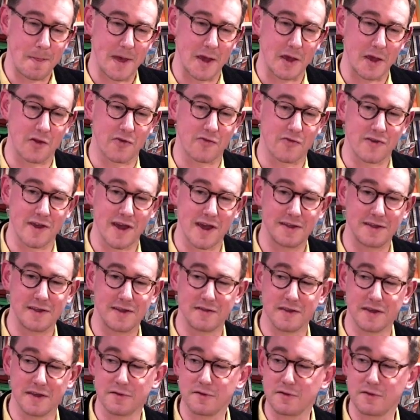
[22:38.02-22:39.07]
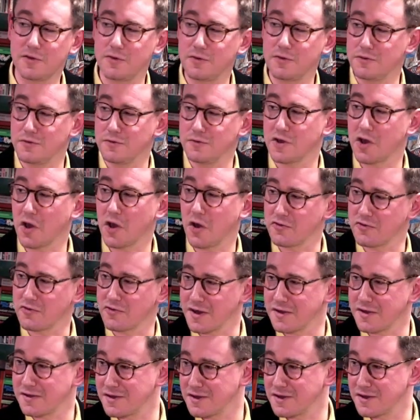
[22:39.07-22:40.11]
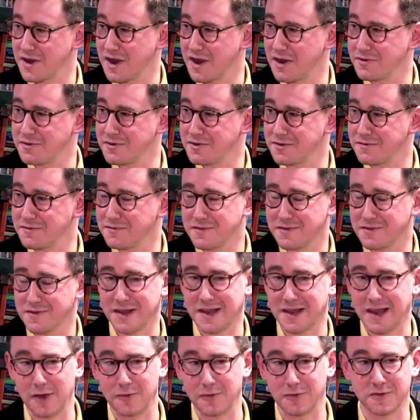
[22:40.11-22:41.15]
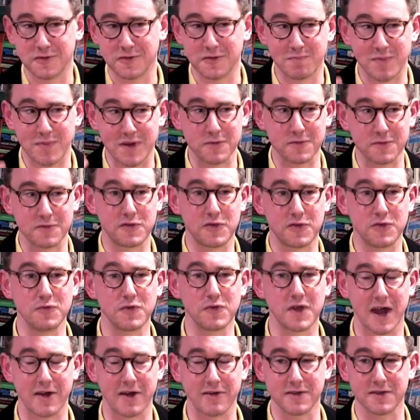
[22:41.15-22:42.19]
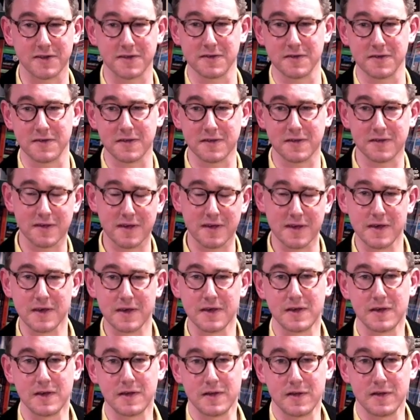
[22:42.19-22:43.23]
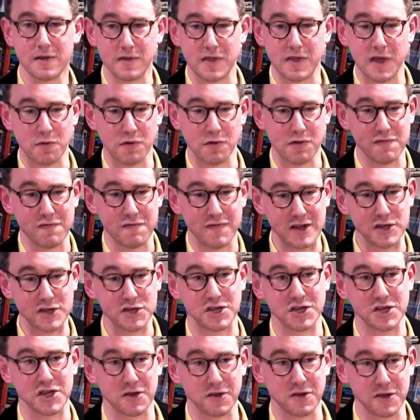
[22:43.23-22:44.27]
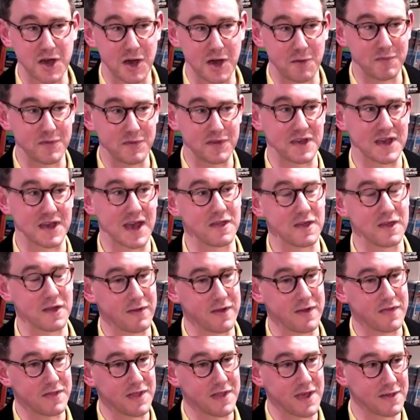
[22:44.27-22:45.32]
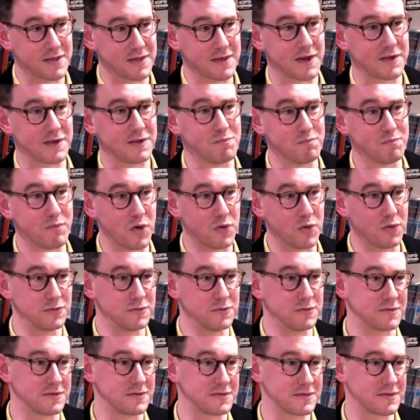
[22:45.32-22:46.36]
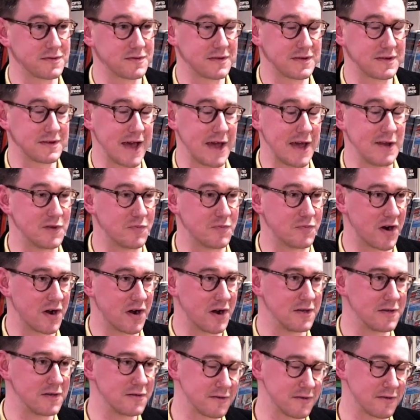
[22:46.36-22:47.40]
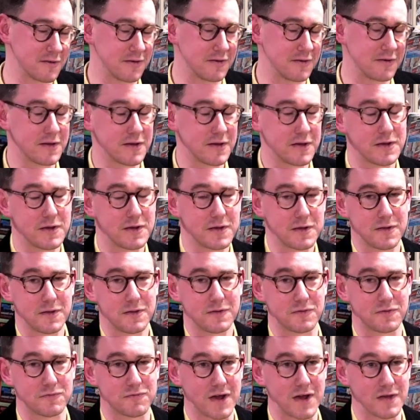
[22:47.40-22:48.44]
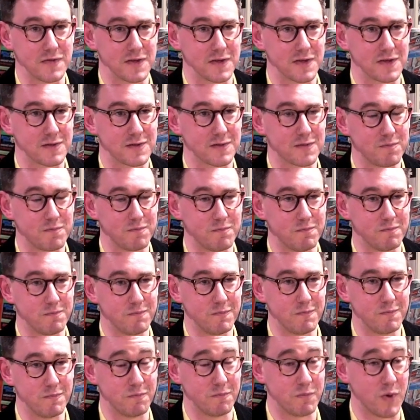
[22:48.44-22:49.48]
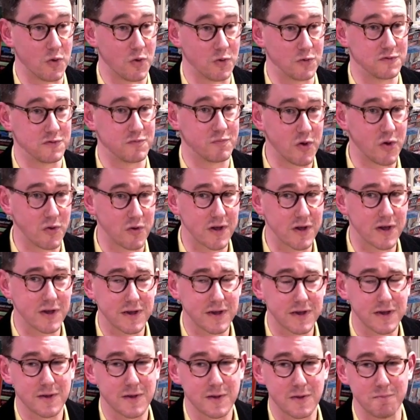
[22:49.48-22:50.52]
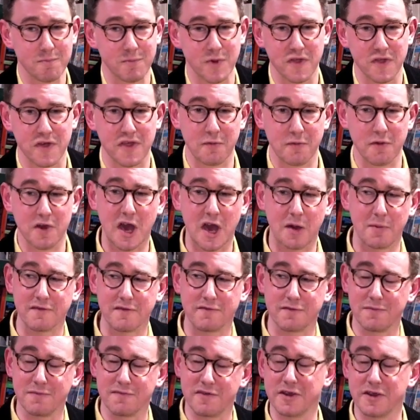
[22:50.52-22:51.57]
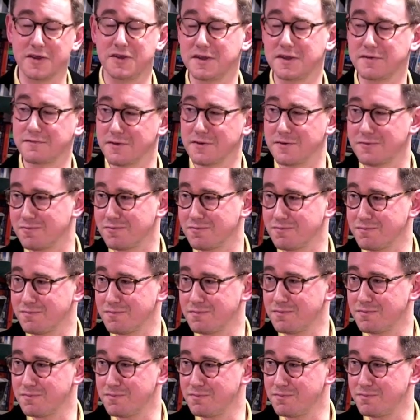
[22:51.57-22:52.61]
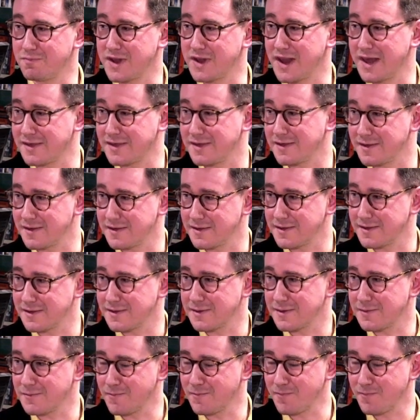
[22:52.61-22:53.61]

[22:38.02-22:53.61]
created these two contrasting narratives, allowed you to build two characters that were eventually going to come together in this kind of bold enterprise to write this bold book, but that they were coming from very different places,